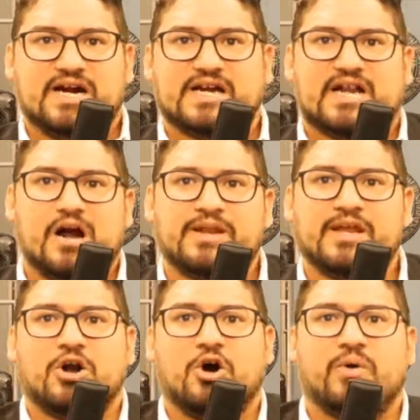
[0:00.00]
coming
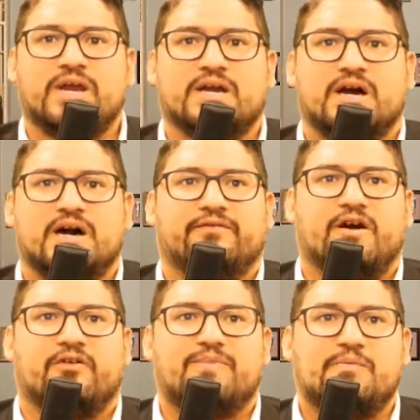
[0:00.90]
and going of
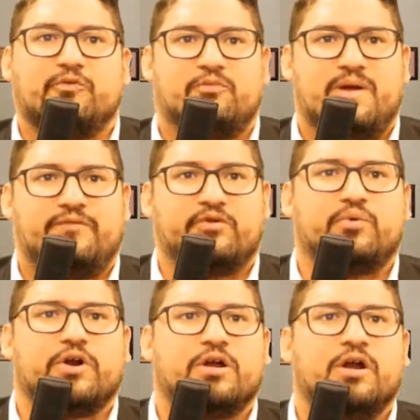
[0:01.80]
people from
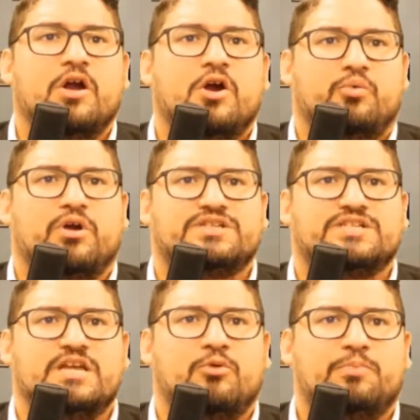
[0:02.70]
everywhere. We are
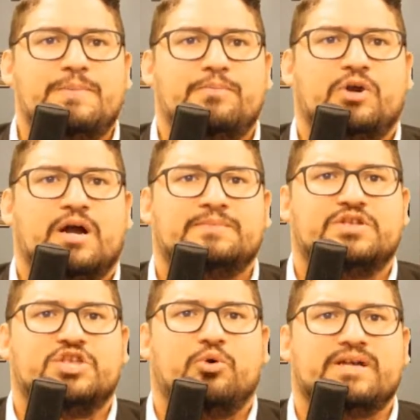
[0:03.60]
seeing more people come to
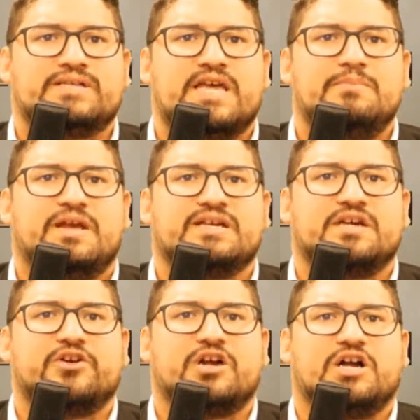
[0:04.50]
the USA because
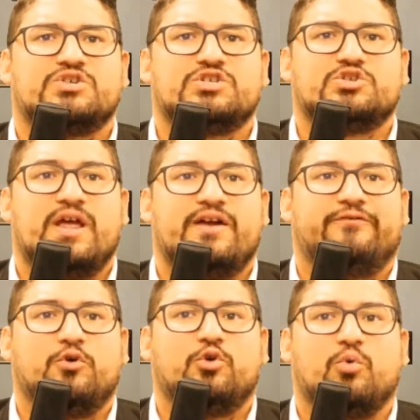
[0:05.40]
other countries don't have
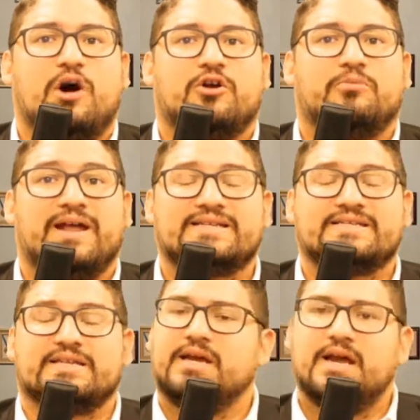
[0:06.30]
food, water, and
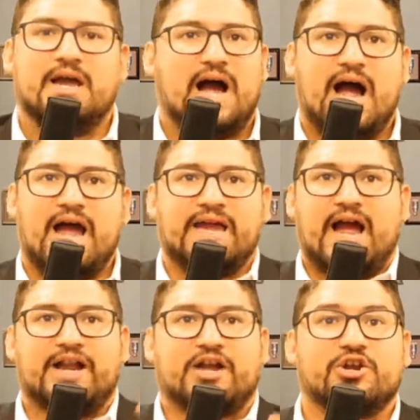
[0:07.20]
medicine.
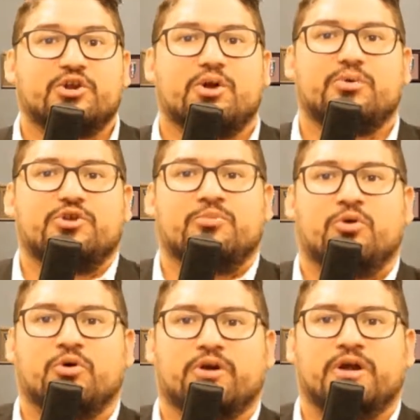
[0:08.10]
I couldn't agree with you
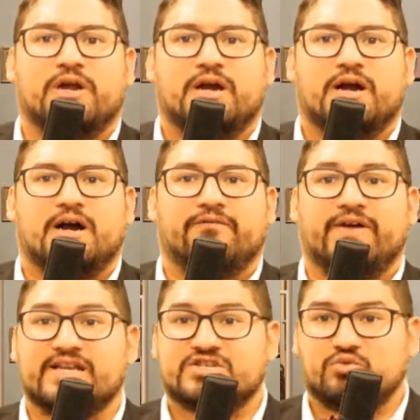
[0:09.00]
more.
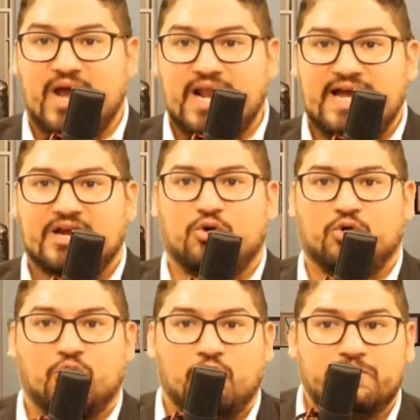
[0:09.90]
Venezuela,
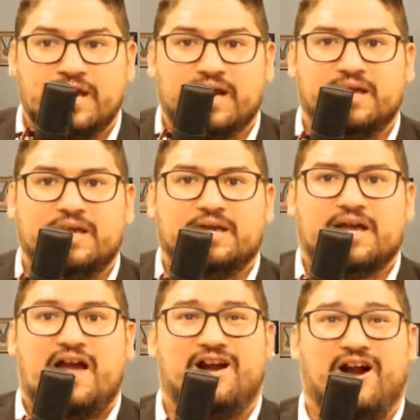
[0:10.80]
Colombia
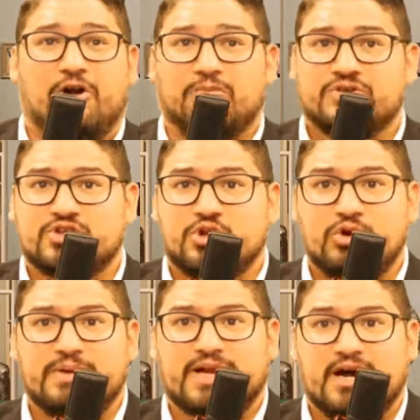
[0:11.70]
are
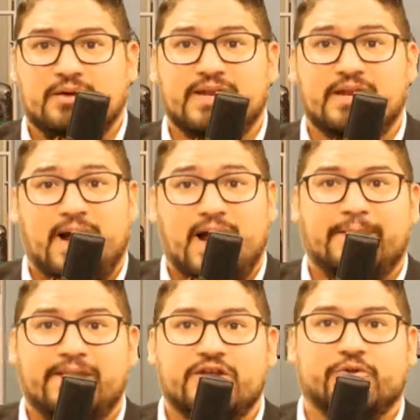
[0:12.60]
slowly becoming, in my
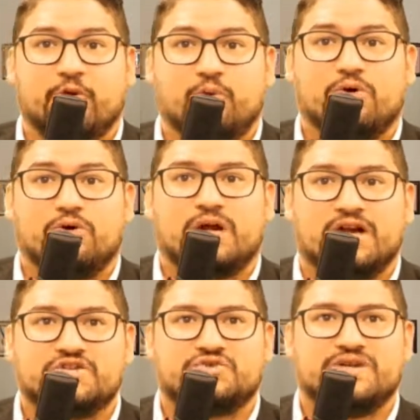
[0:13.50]
opinion, third world
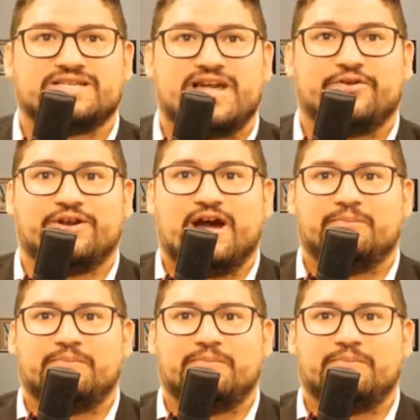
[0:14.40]
countries, and they're not